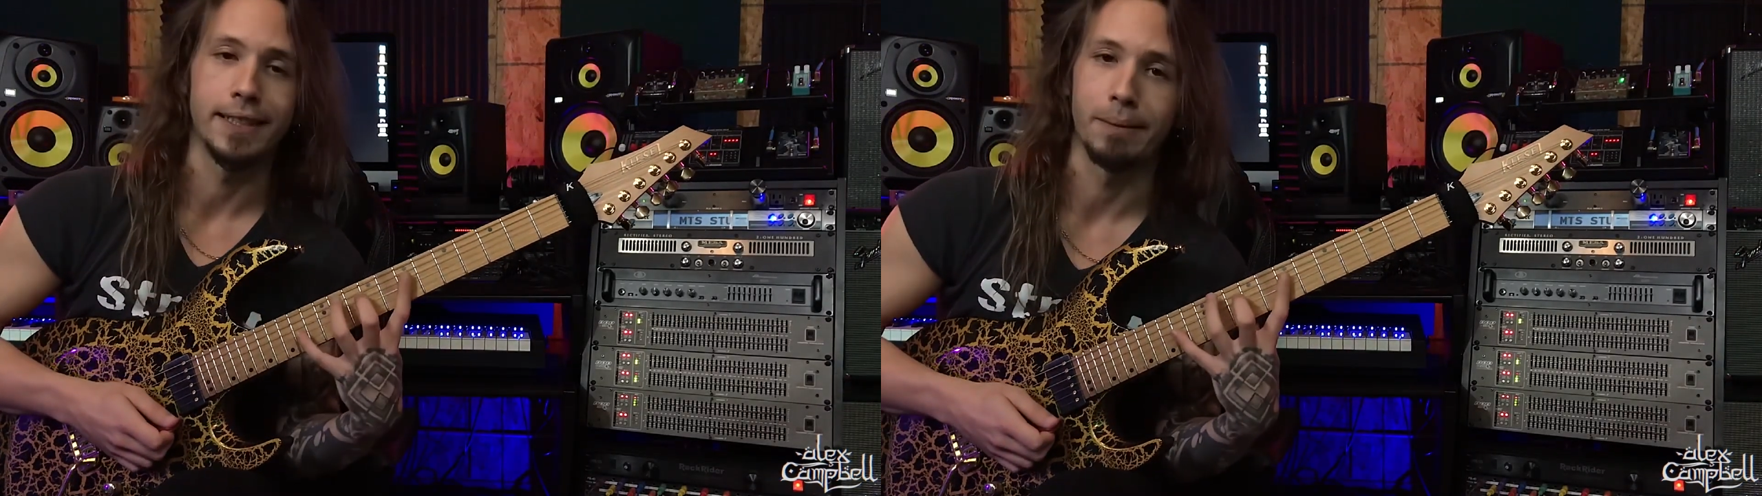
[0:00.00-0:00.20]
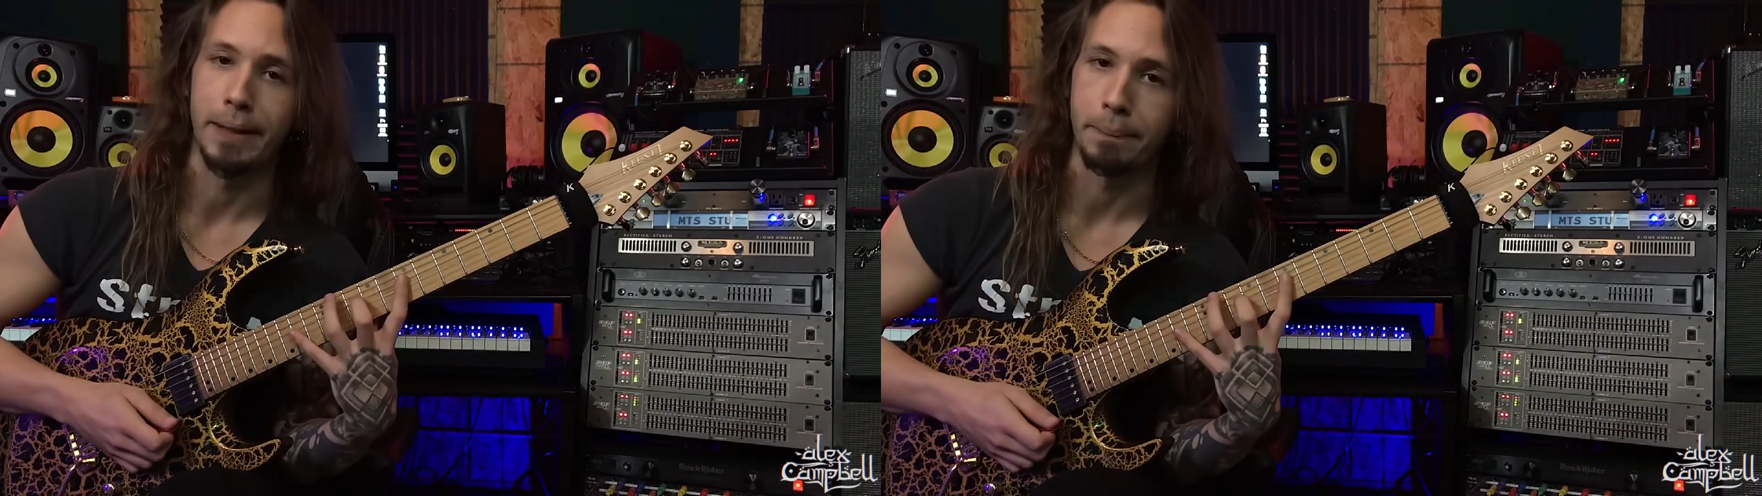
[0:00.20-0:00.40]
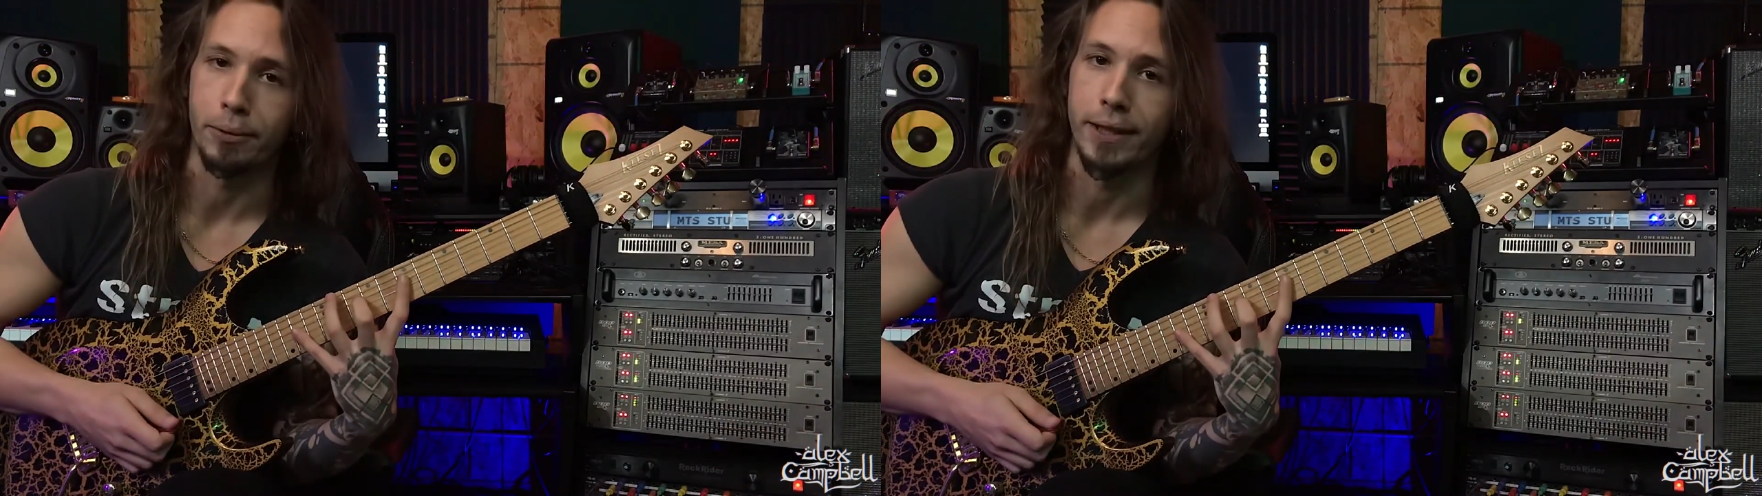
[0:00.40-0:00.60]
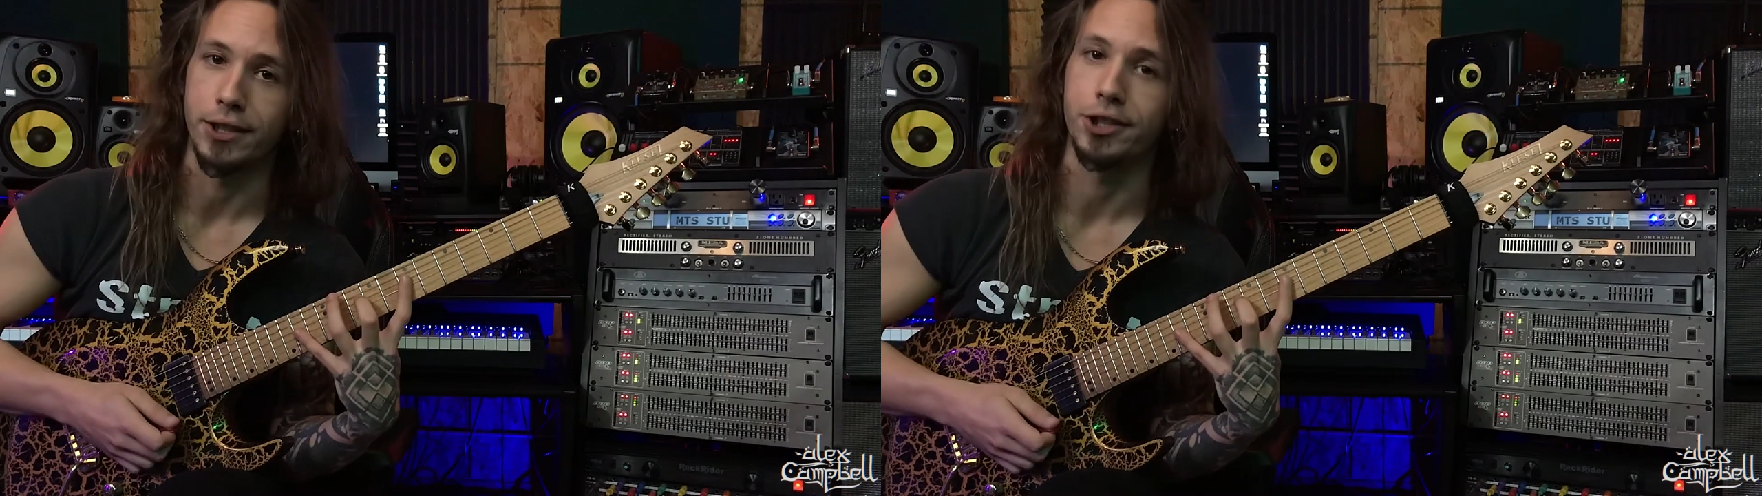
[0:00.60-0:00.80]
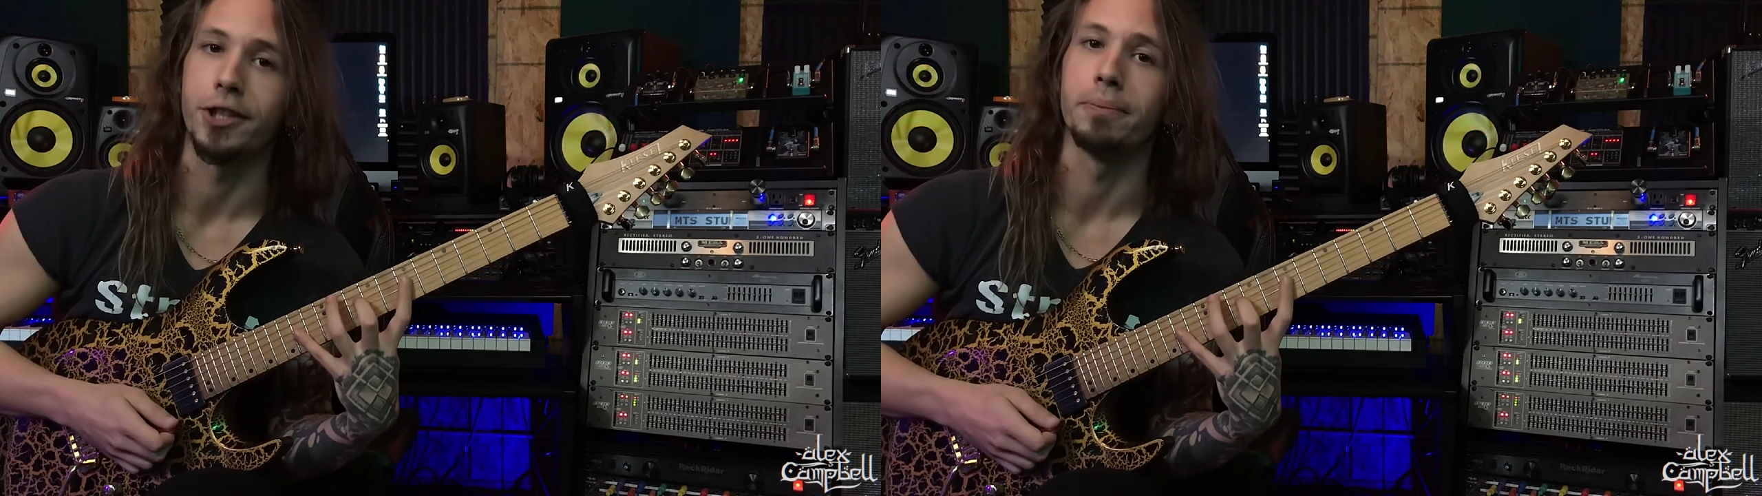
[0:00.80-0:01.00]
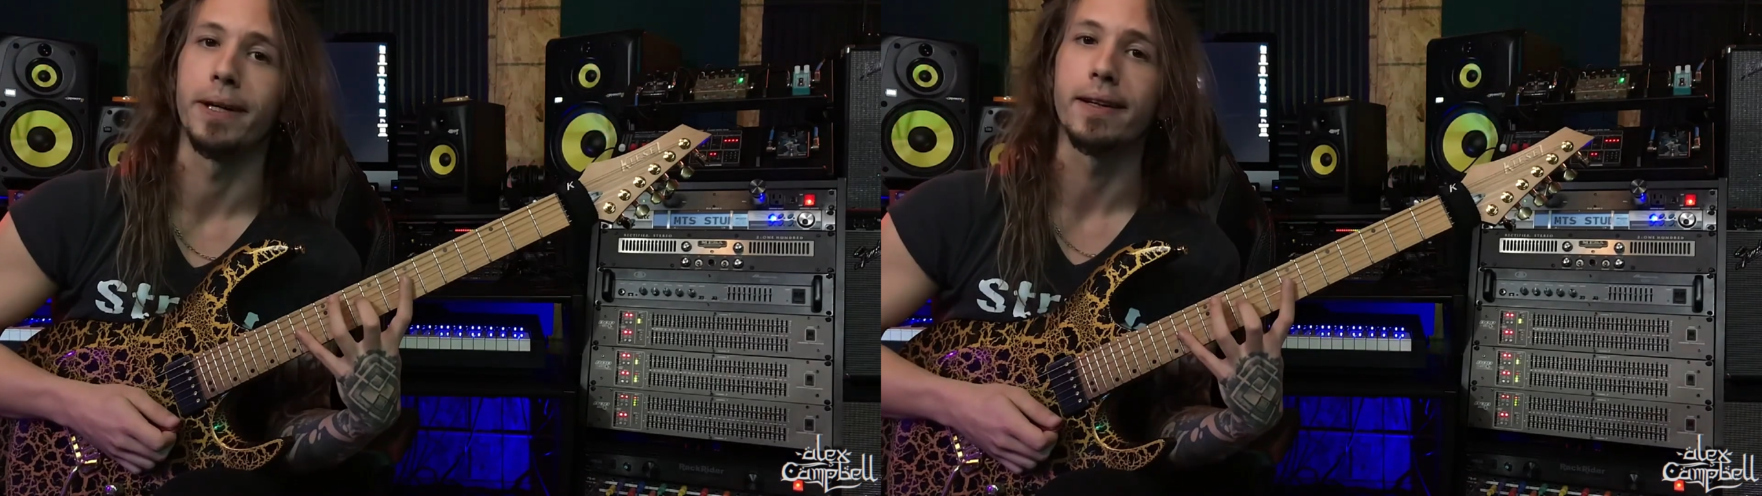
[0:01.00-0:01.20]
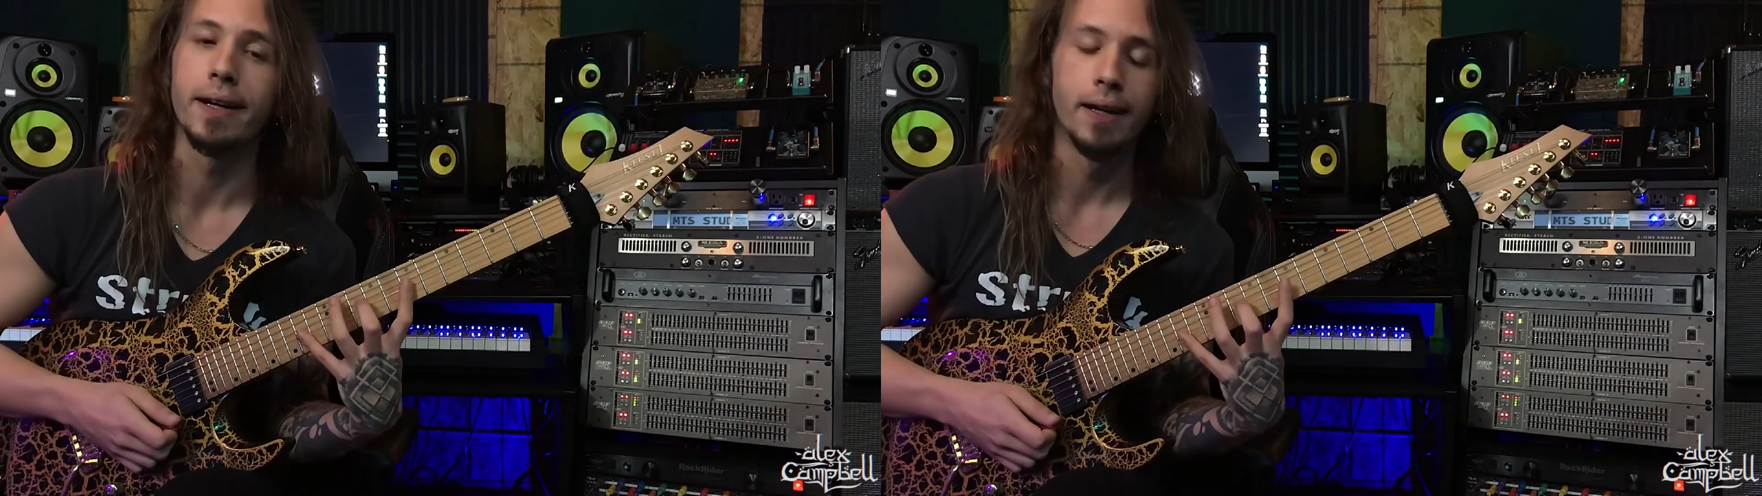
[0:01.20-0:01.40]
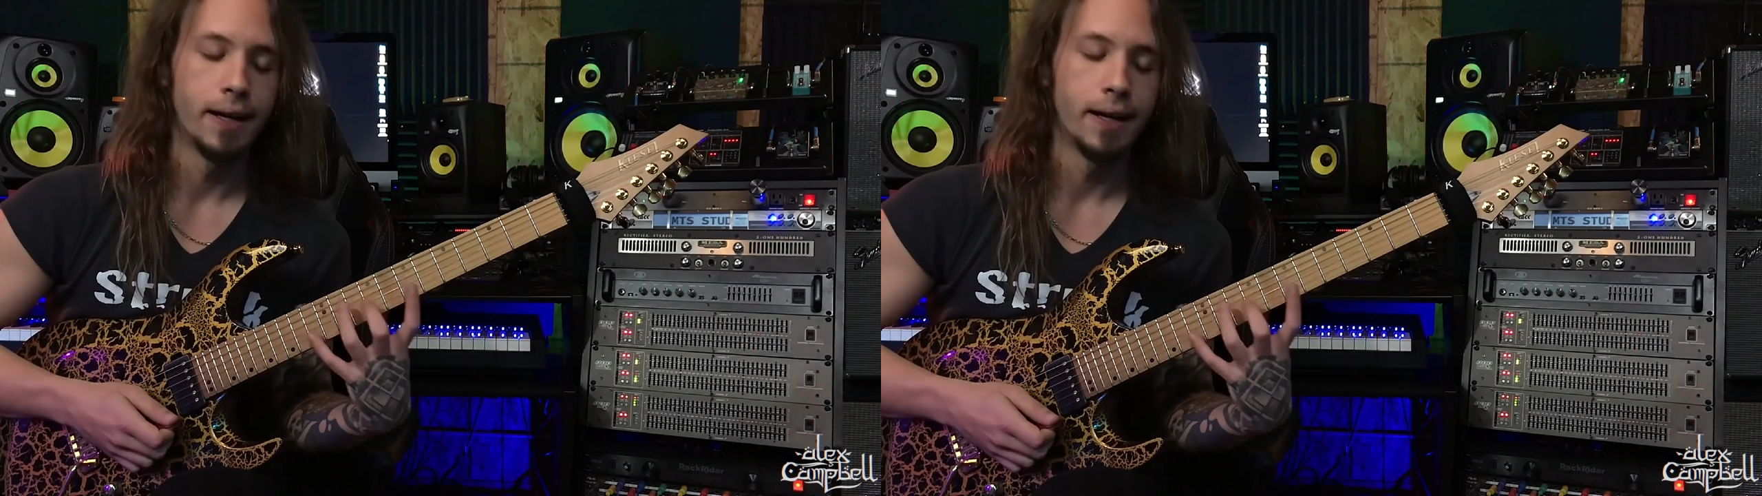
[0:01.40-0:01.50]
something pretty stupid.